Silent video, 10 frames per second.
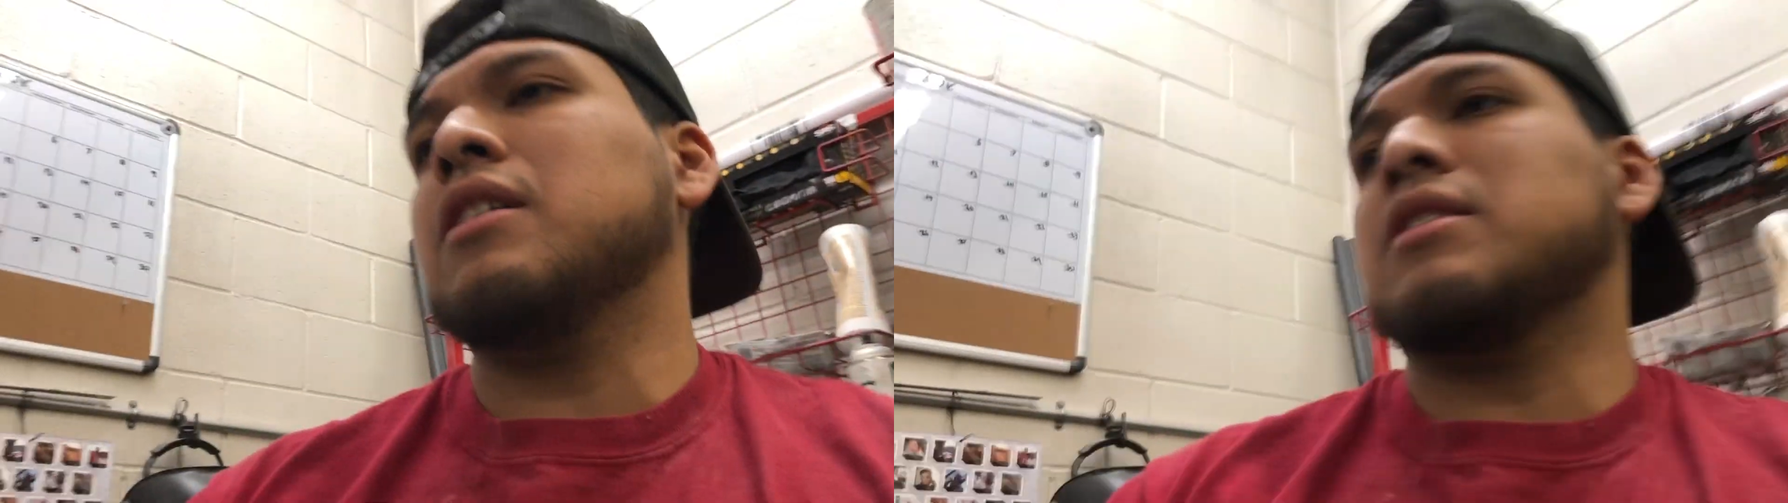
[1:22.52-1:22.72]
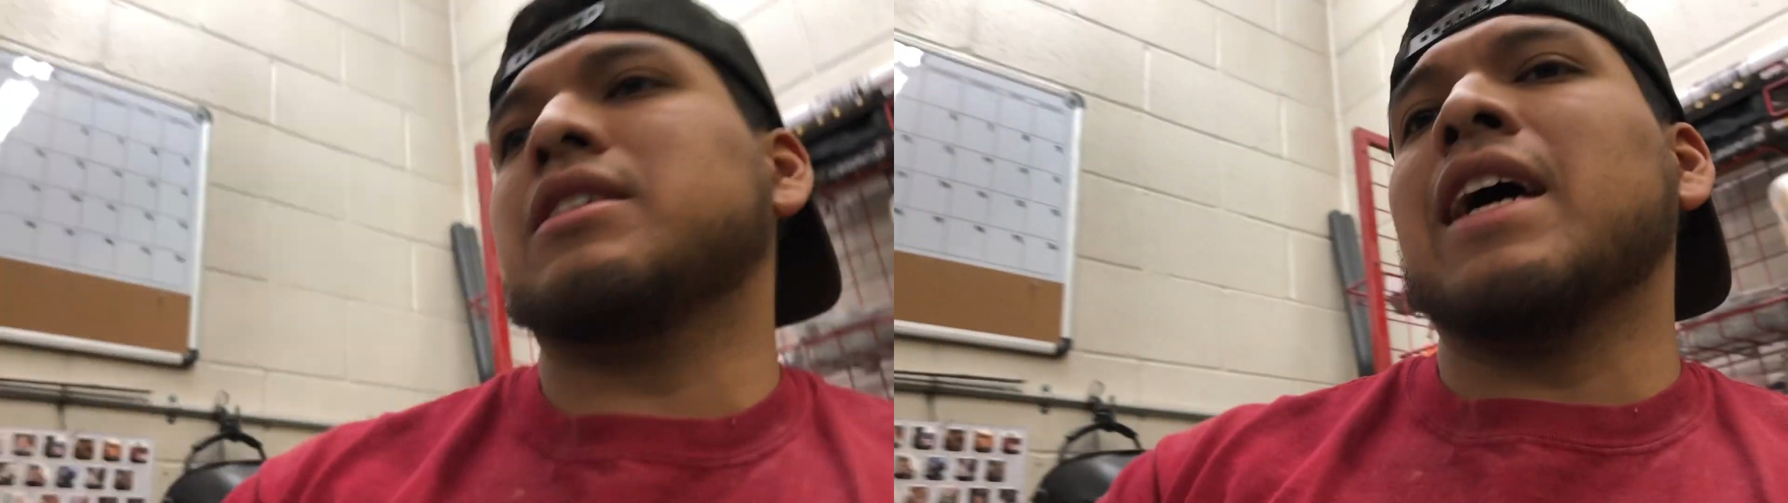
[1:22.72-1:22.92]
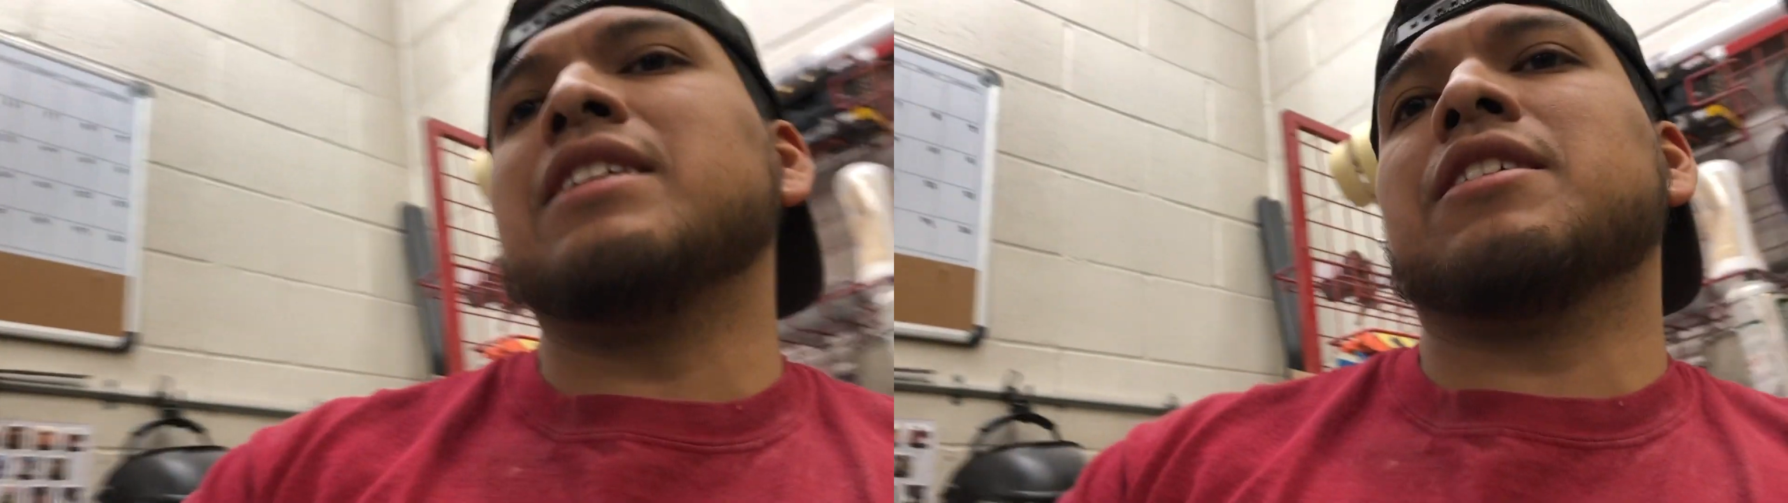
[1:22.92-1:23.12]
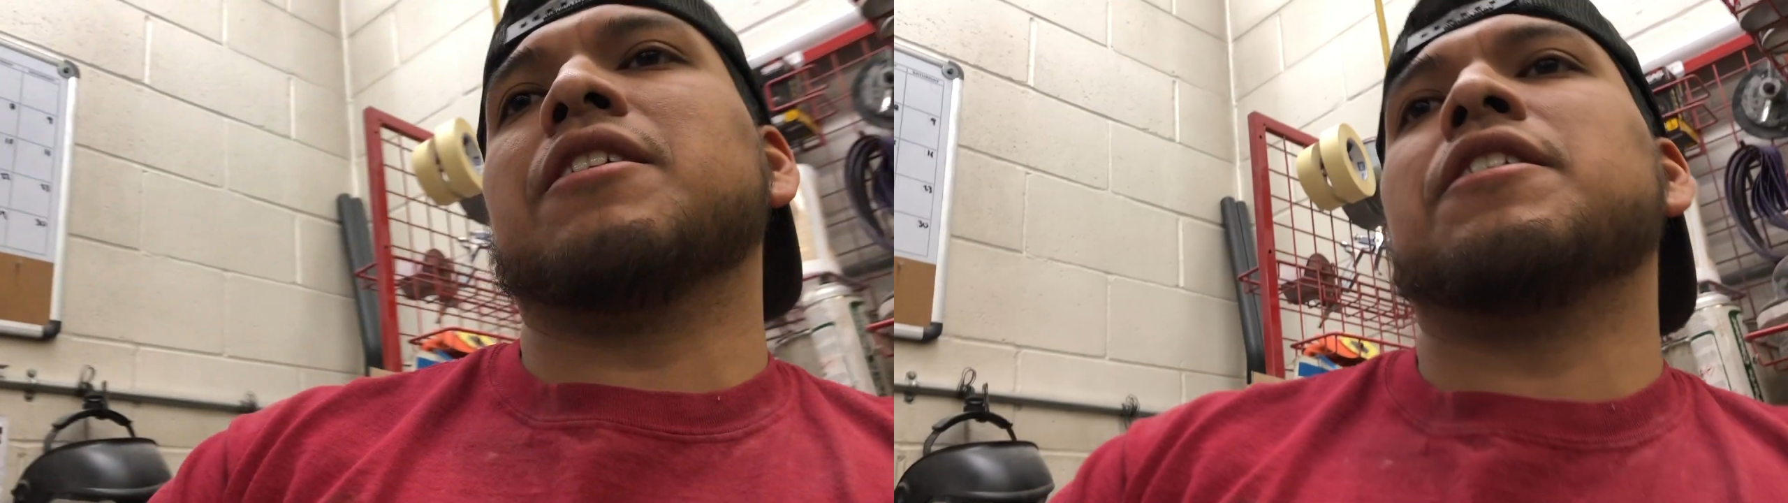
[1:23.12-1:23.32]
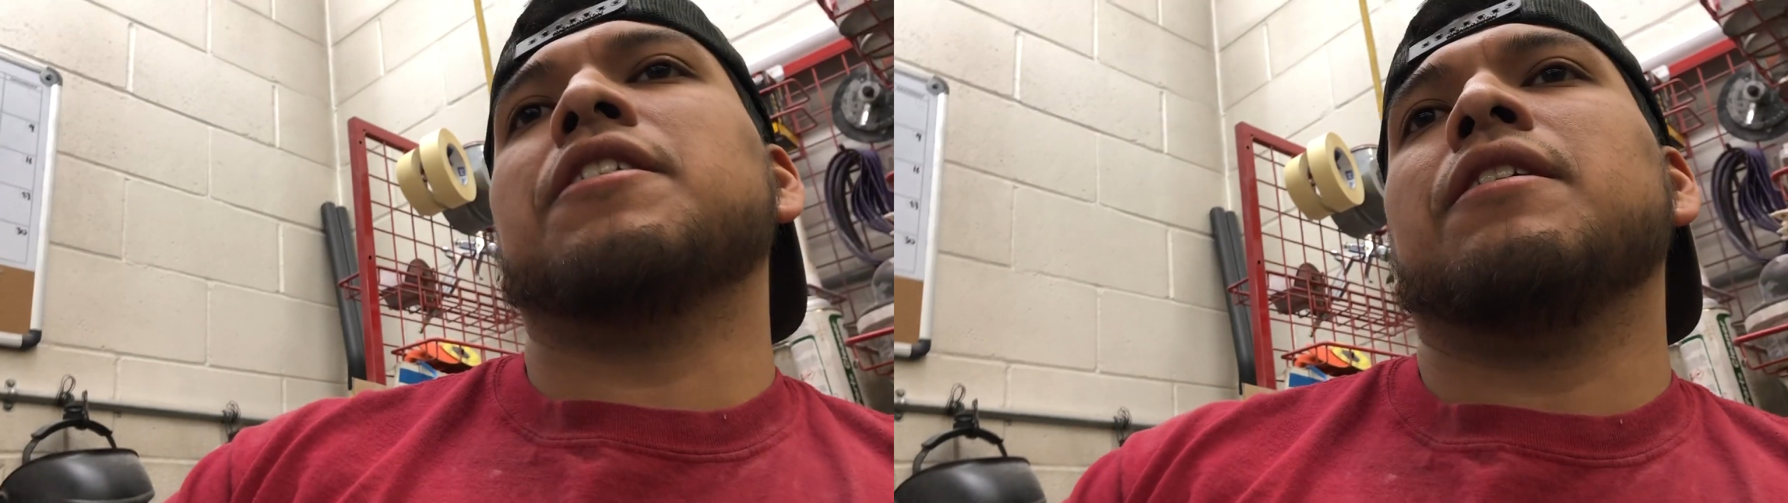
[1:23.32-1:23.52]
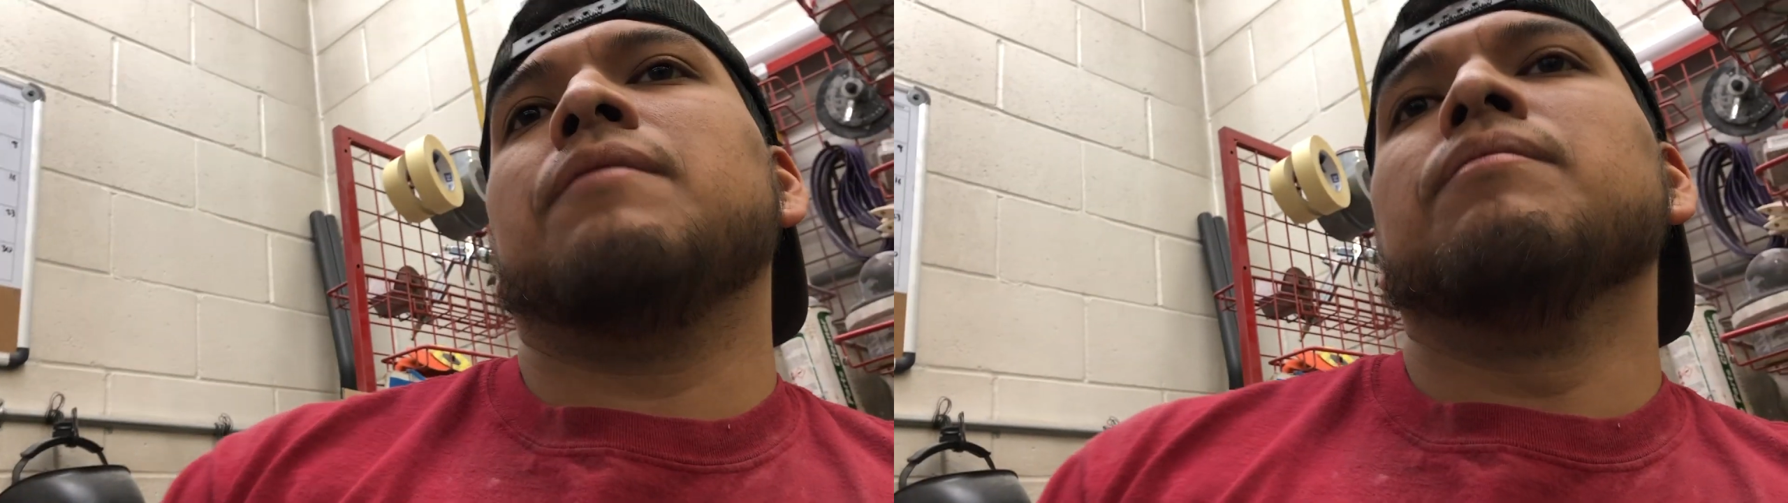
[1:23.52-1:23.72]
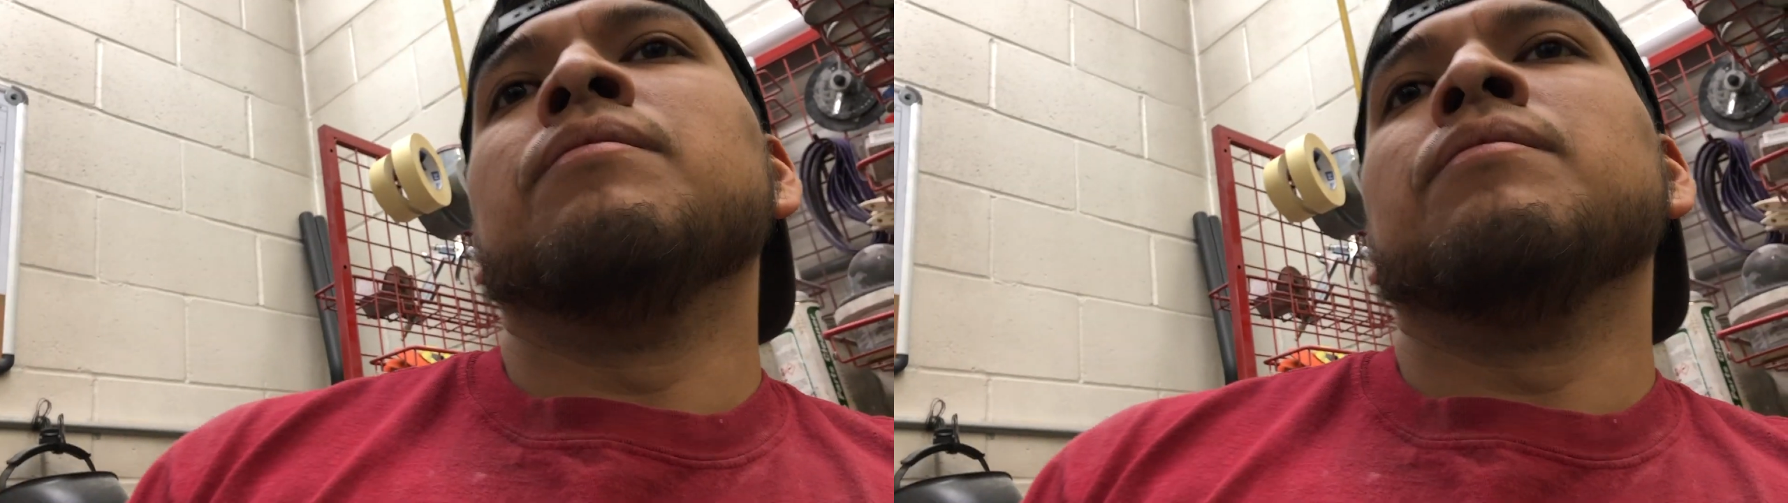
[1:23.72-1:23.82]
side skirt,